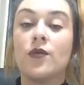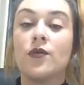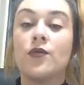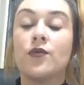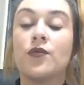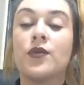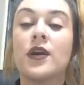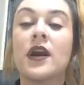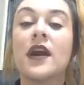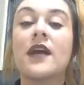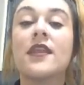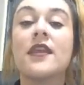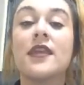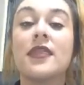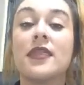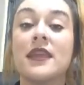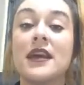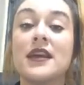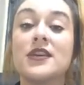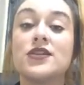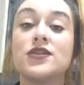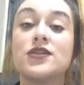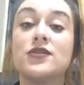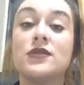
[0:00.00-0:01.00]
what are the
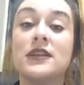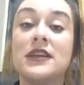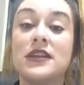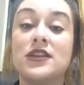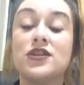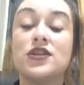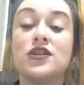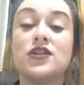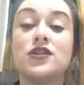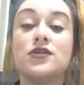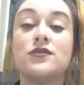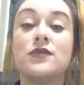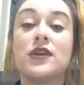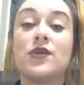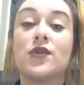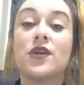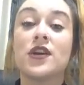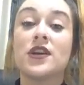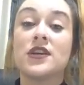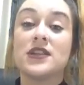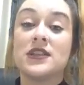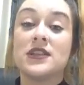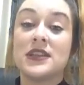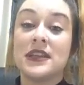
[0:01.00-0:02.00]
things you need to do in
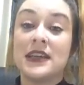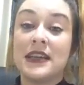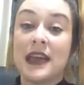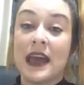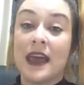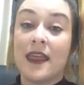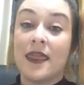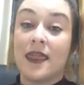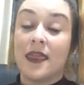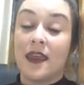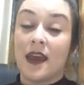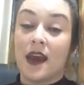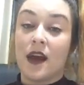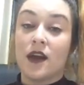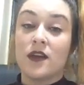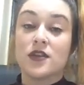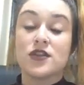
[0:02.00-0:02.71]
order to get there?